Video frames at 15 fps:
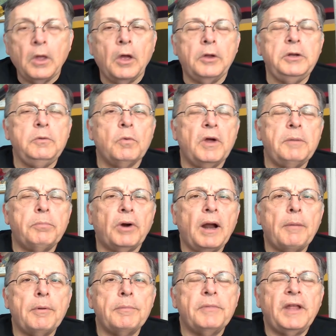Only one
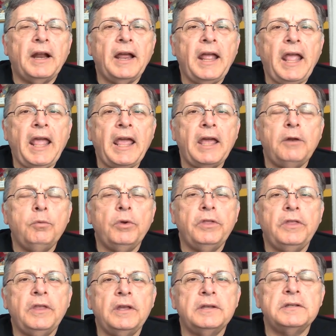problem that I had with
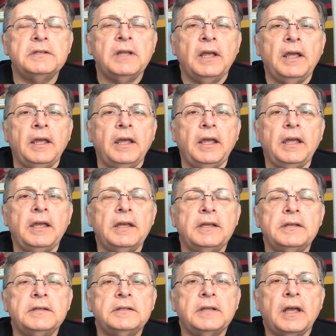this
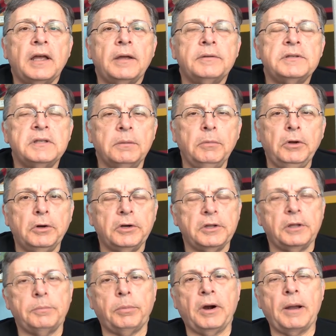is uh, similar to
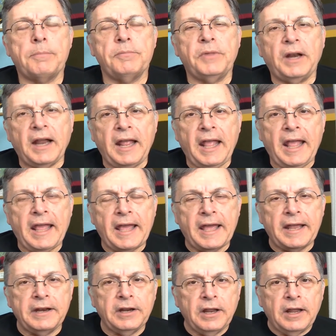the problem that I
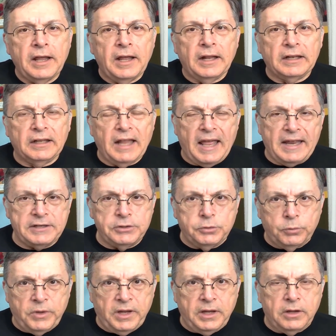had last
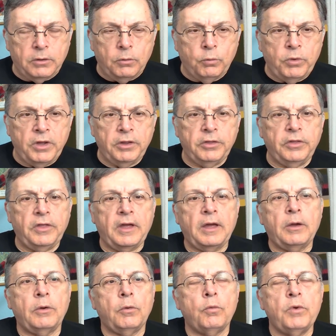week with
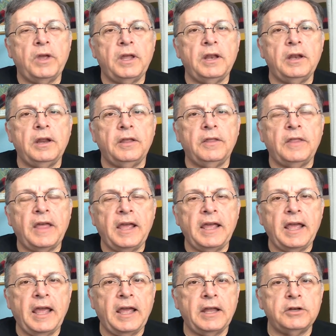uh, when they
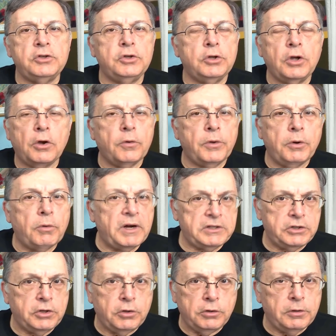had to go and
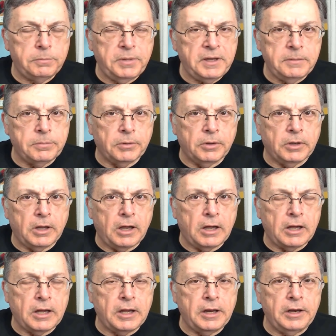rescue the people
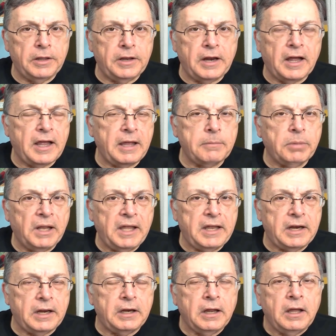on the dying
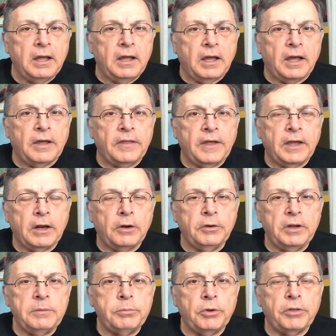planet. Uh, they could
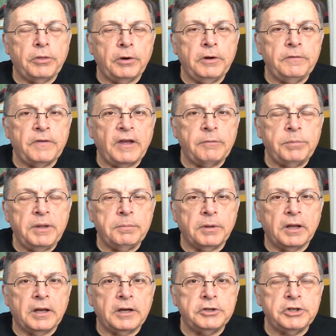only put 35 people
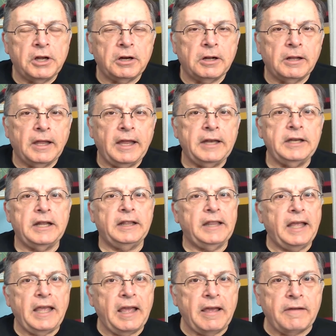on a shuttle, and yet
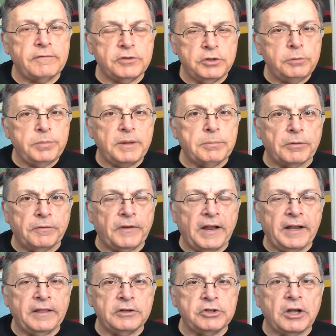they have two people
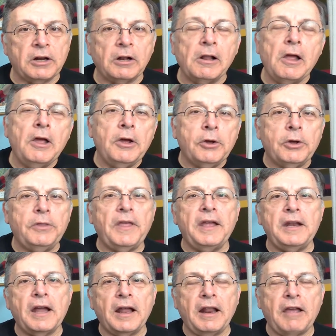flying the shuttle. Could they
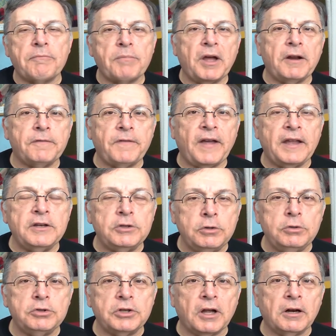not have modified two
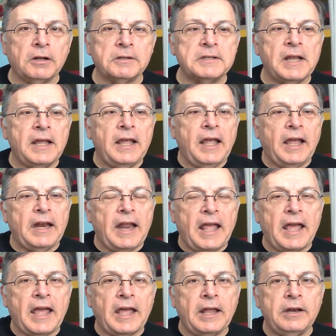shuttles and
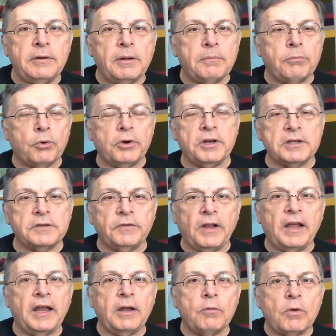had Bortus
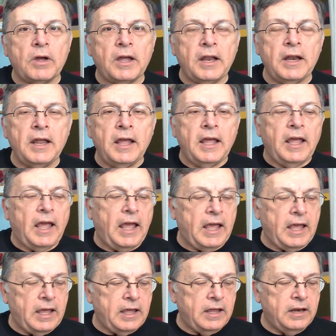flying one
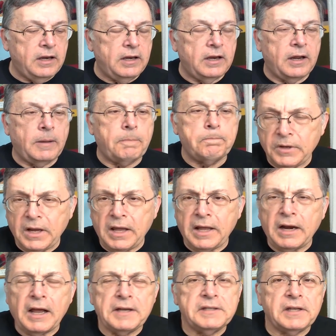and um, and
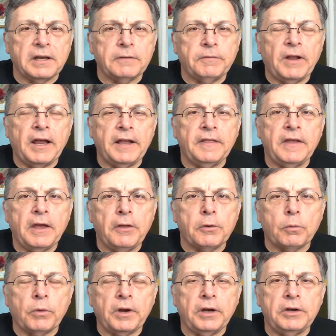Isaac flying the other
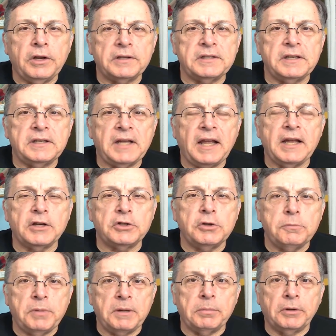one. Does it take two
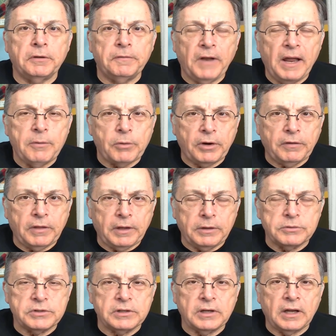people to fly one of
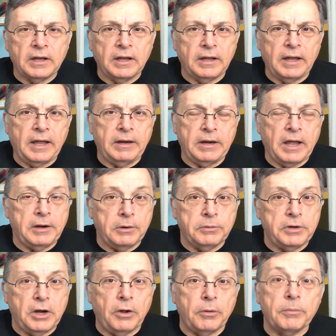those? Uh, I, I don't
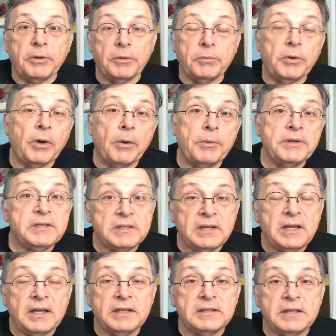know, but we always see
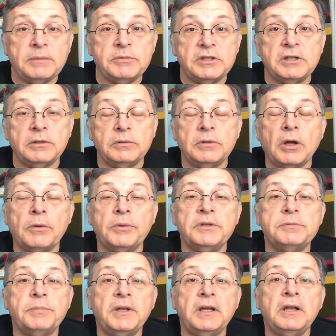it seems to always
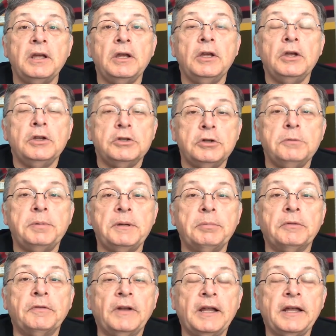be two people
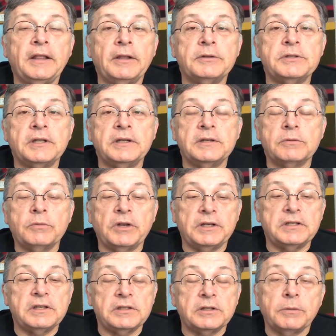flying those things at once,
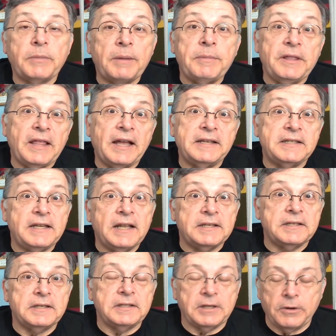and so maybe that's
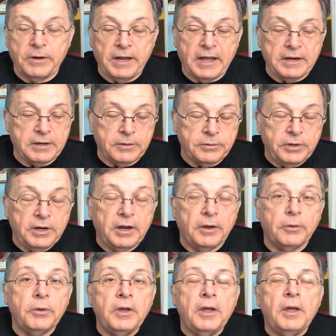necessary. I don't know,
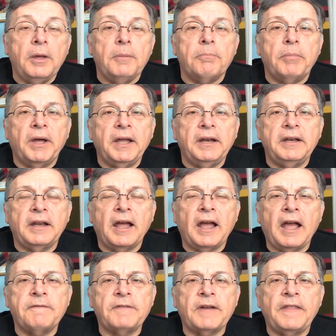but uh,
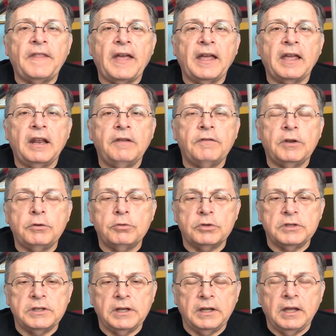I find that kind of
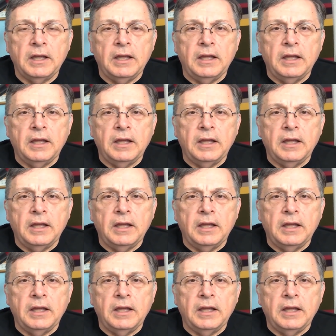interesting.